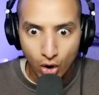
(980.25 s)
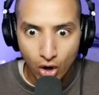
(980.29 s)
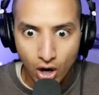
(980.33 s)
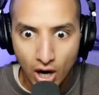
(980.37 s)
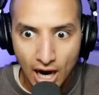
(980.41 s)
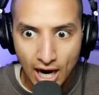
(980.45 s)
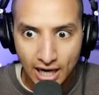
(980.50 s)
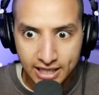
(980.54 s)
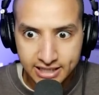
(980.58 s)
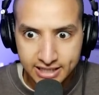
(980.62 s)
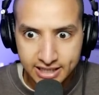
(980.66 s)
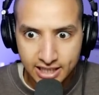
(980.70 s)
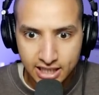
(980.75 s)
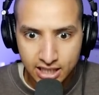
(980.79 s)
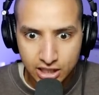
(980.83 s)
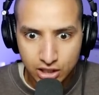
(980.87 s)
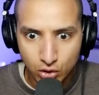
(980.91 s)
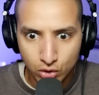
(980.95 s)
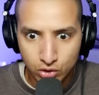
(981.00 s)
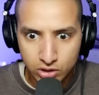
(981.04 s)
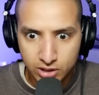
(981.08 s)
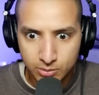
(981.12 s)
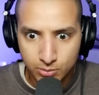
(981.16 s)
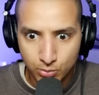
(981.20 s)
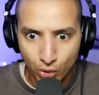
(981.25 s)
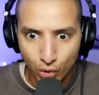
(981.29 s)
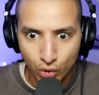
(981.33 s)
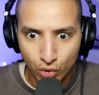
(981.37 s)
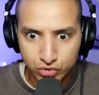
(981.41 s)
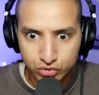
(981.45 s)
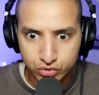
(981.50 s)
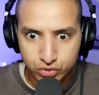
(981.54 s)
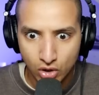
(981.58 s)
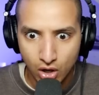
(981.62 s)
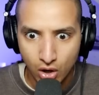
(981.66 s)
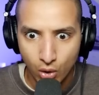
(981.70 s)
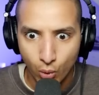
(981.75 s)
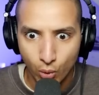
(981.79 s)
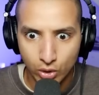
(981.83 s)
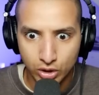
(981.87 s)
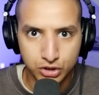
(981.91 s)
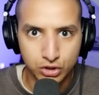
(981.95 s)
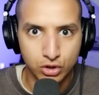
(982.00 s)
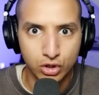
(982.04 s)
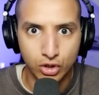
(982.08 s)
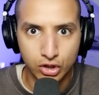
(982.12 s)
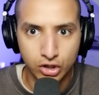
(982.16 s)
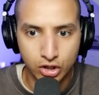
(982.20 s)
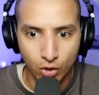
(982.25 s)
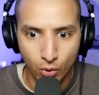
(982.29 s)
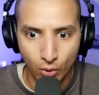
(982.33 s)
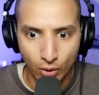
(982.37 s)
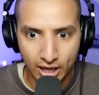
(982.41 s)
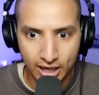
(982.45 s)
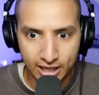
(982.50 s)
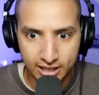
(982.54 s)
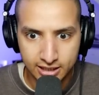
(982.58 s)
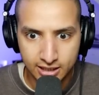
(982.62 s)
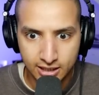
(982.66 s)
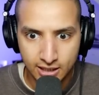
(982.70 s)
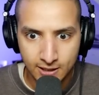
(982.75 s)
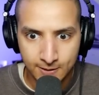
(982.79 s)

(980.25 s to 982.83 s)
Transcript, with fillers: I think it only moves when you look away.